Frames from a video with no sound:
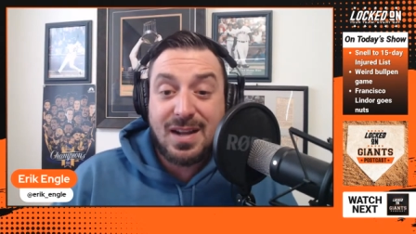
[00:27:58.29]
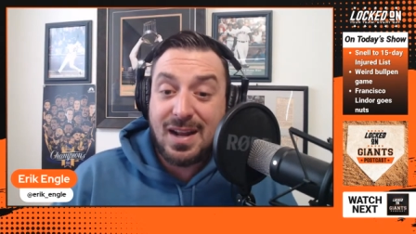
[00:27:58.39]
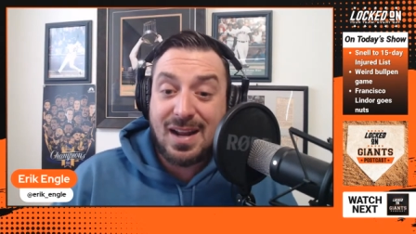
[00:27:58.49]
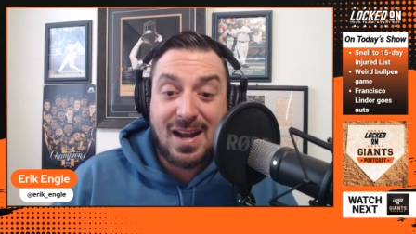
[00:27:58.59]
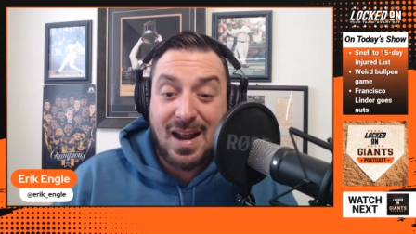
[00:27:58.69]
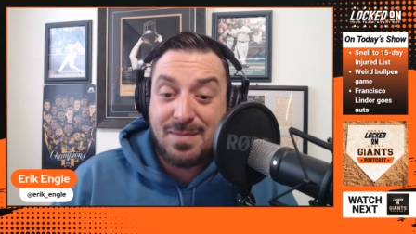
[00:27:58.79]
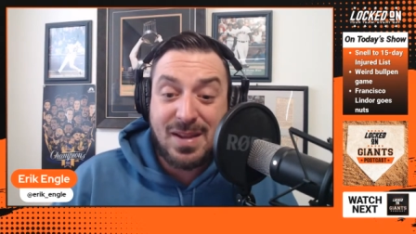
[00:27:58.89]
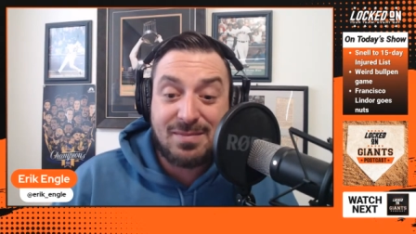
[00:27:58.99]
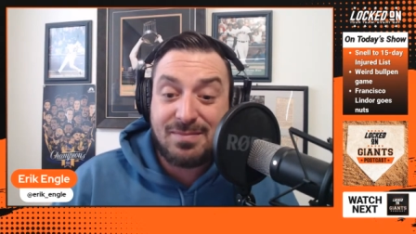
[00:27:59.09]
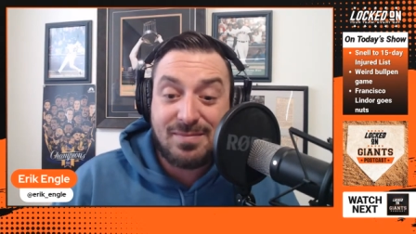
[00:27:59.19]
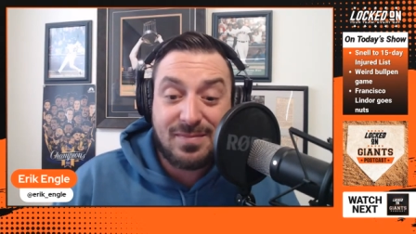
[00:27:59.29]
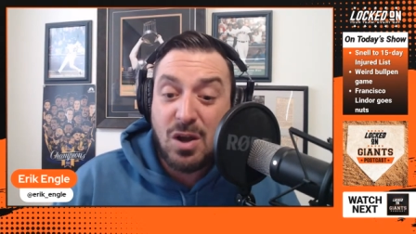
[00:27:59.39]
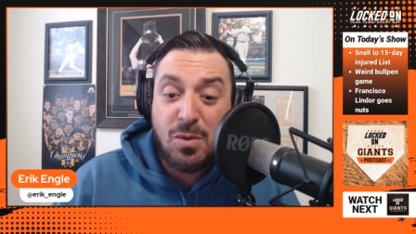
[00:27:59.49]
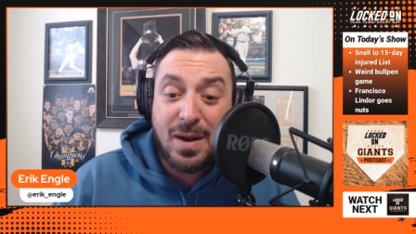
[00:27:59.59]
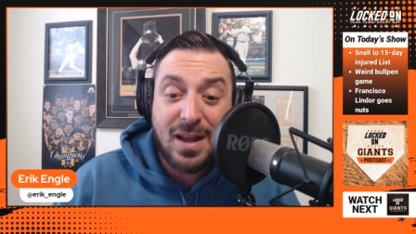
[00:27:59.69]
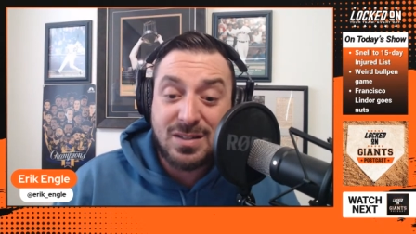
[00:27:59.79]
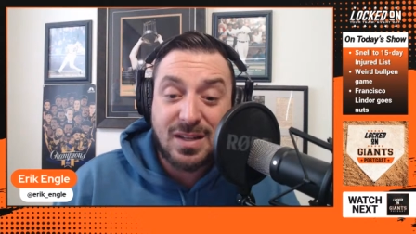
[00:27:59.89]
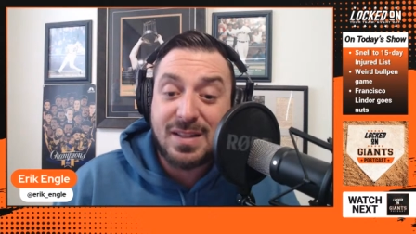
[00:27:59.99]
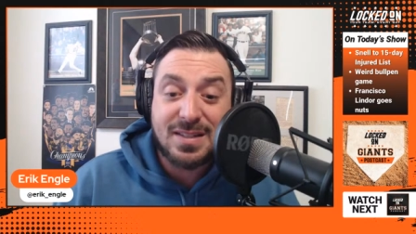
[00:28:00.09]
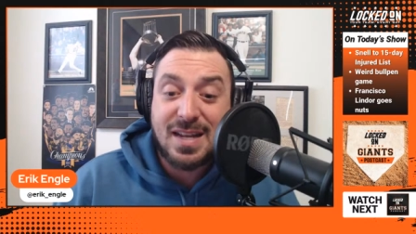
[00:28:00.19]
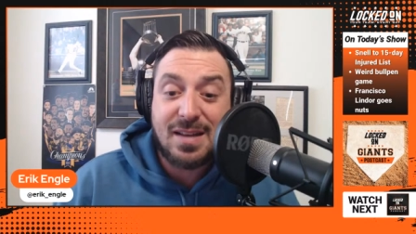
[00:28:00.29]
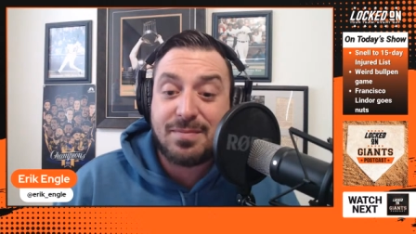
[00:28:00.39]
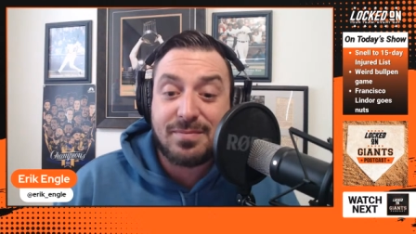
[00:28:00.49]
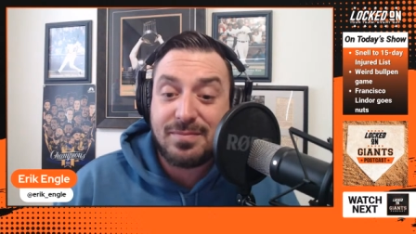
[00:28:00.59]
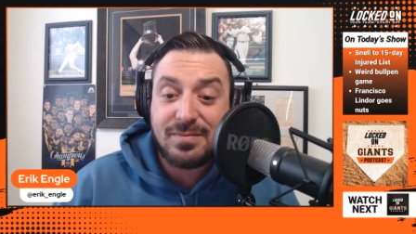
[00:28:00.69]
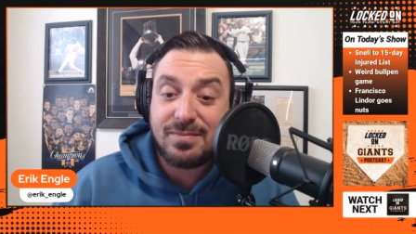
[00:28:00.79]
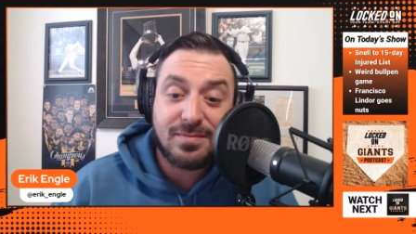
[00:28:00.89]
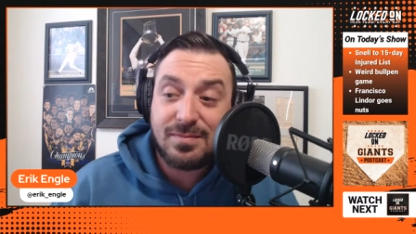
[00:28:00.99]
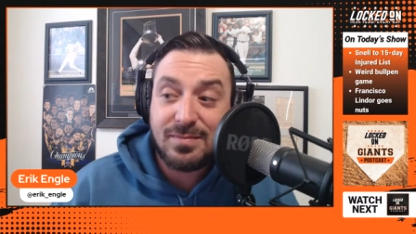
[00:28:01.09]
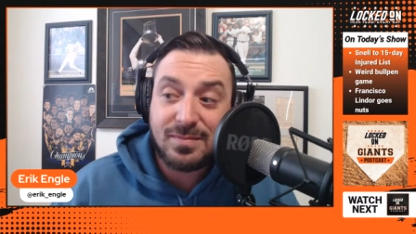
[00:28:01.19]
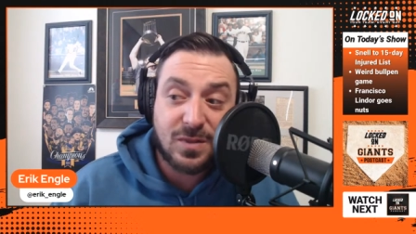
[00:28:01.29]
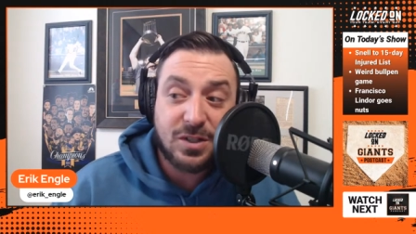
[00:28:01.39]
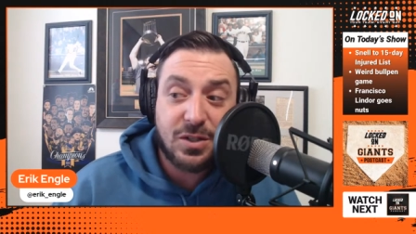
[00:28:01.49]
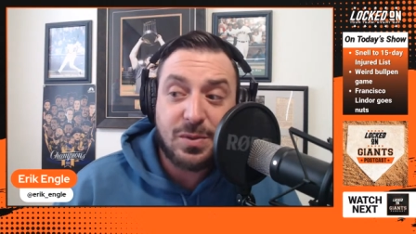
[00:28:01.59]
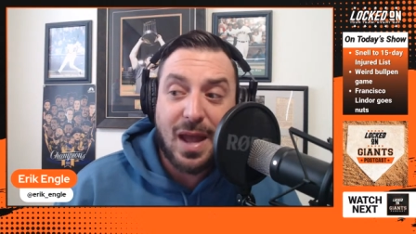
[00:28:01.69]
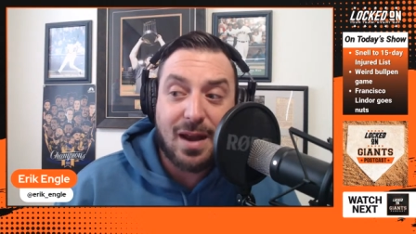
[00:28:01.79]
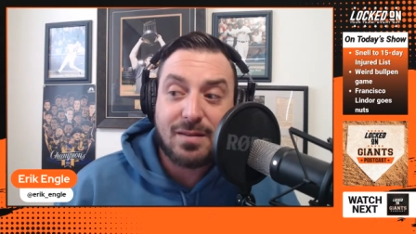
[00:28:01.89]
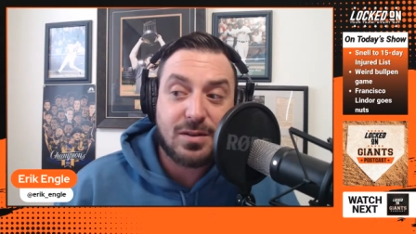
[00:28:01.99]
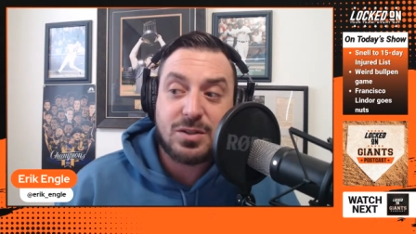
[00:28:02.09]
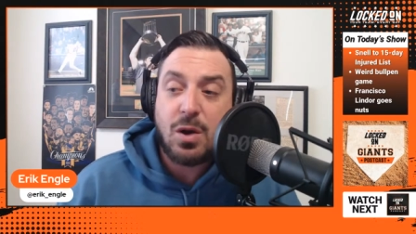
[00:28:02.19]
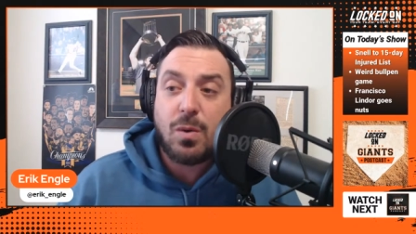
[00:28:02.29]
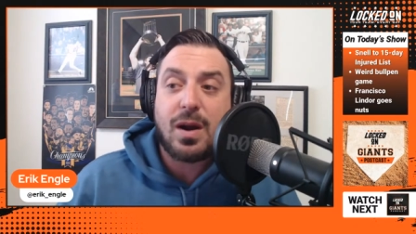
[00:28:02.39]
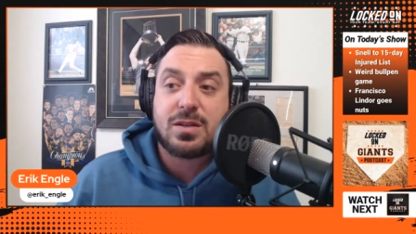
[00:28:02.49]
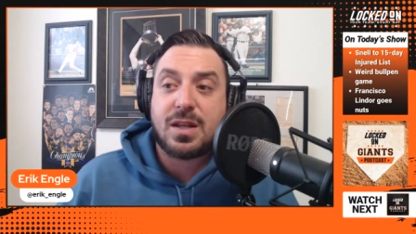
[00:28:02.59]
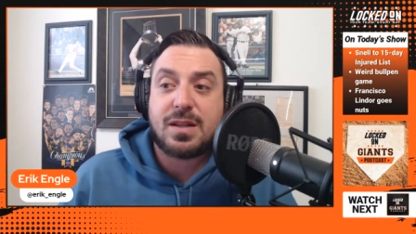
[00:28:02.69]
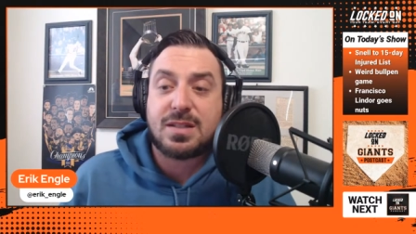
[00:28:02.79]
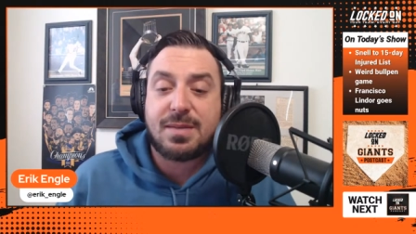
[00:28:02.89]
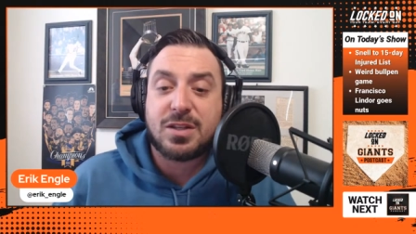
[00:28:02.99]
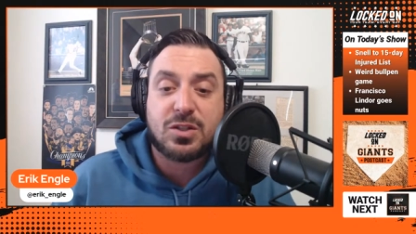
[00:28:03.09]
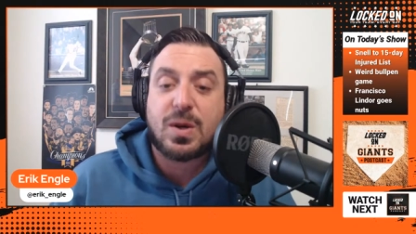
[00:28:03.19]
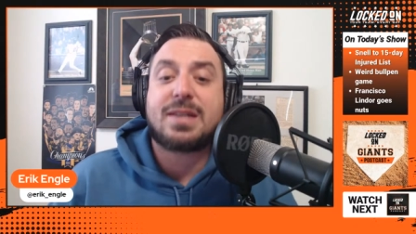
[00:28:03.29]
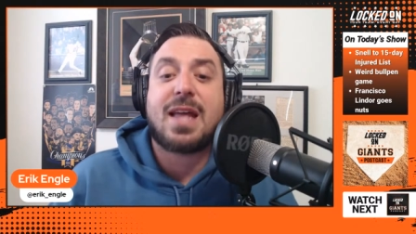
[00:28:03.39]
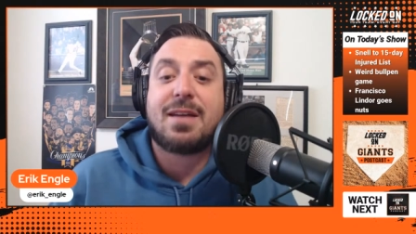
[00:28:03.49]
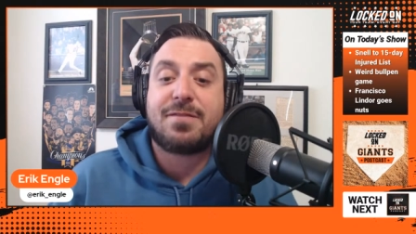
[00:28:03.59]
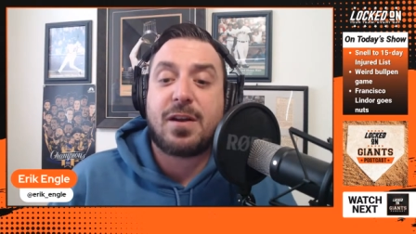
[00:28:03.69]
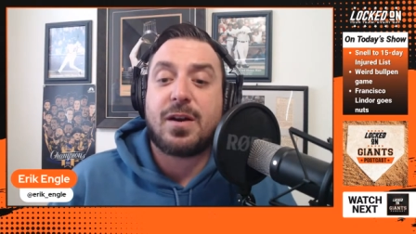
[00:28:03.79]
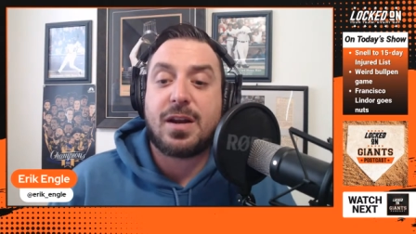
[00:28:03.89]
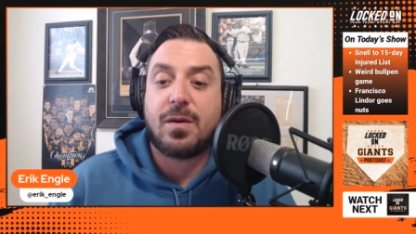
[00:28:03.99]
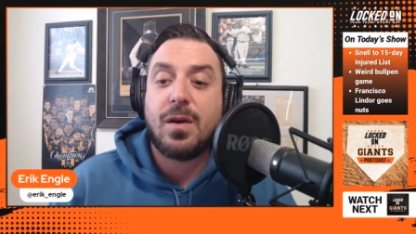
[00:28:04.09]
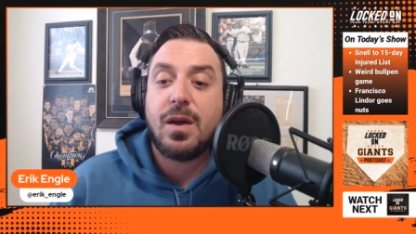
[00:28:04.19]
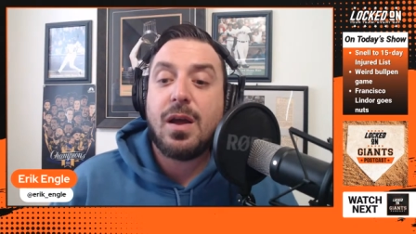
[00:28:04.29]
And nobody else on this team could do that. There's no one else on this team that strikes that fear in you.